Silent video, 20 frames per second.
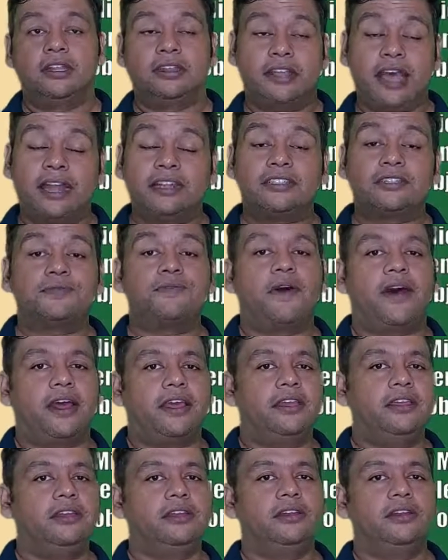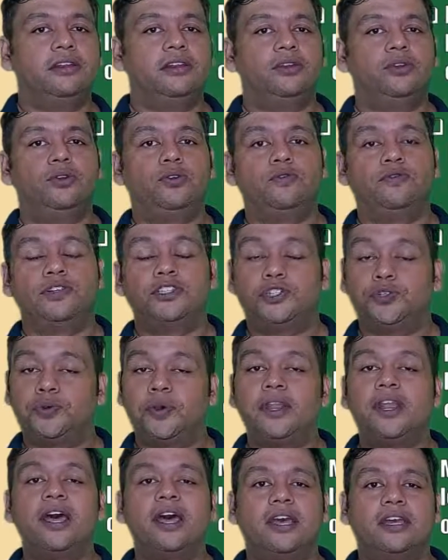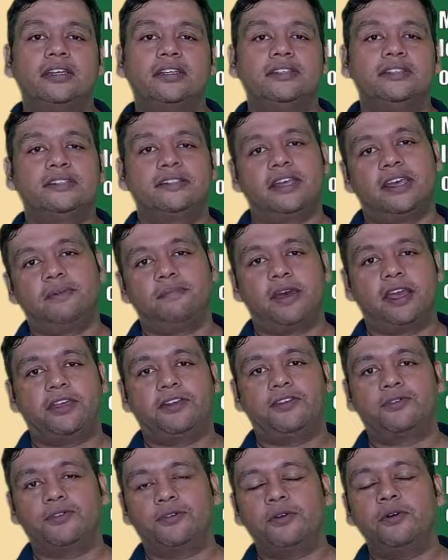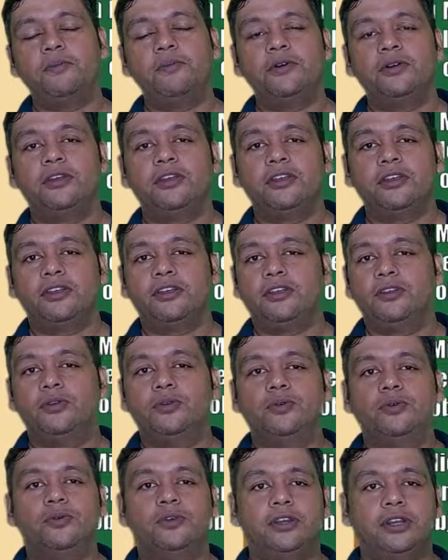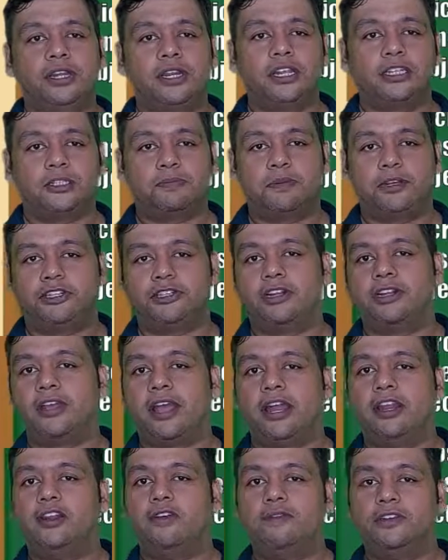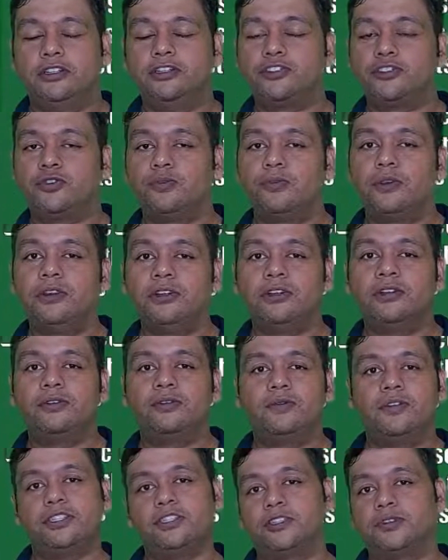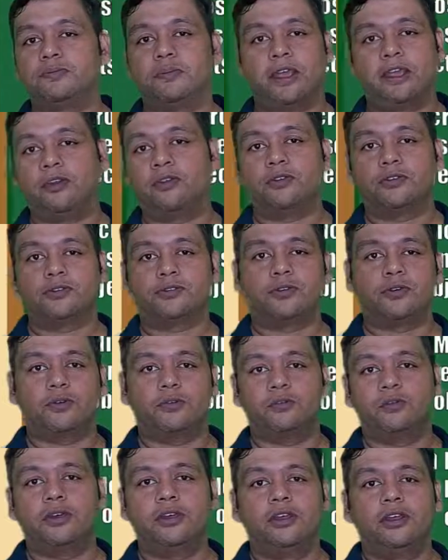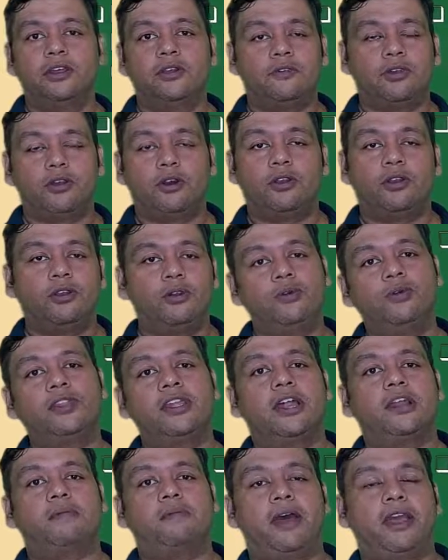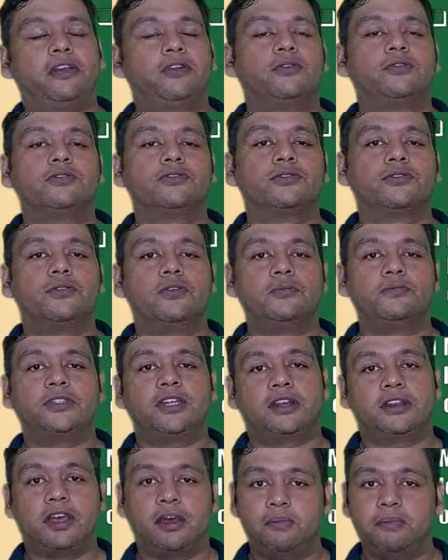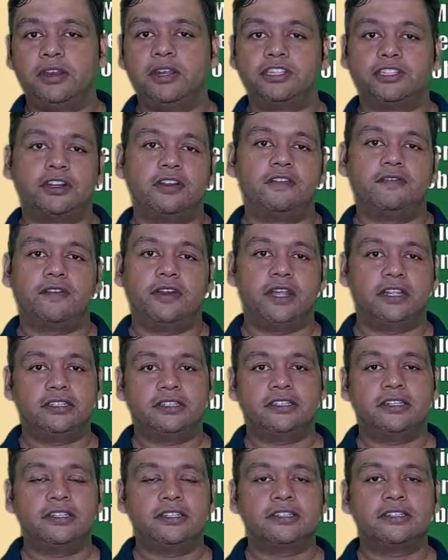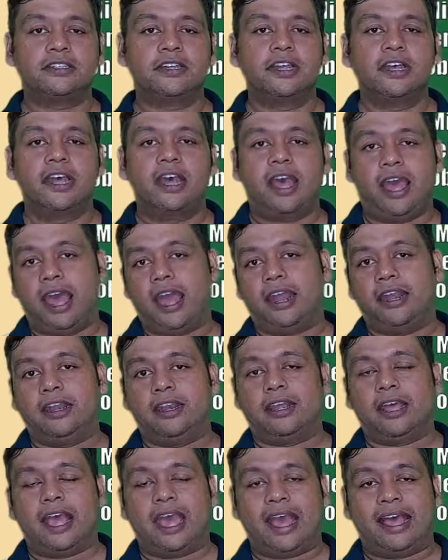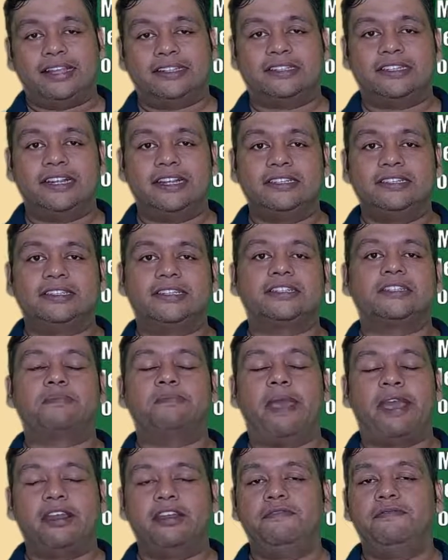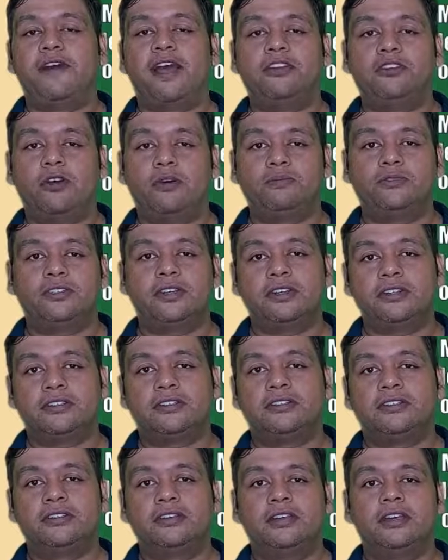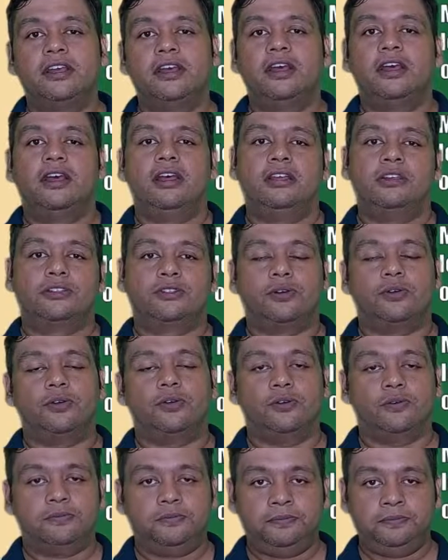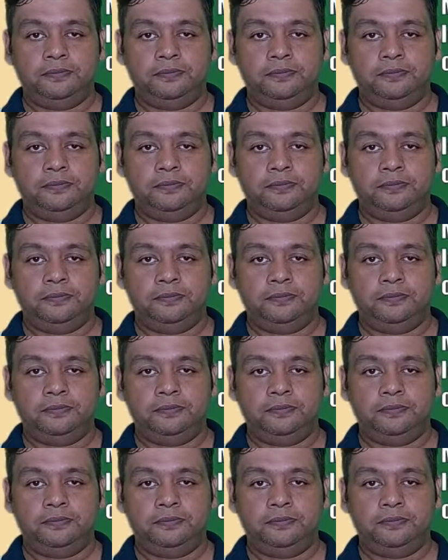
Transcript: That's why to visualize a microbe, you need a special kind of instrument, which is microscope. We all know that microscopes are a combination of lenses, and as lenses magnify objects, so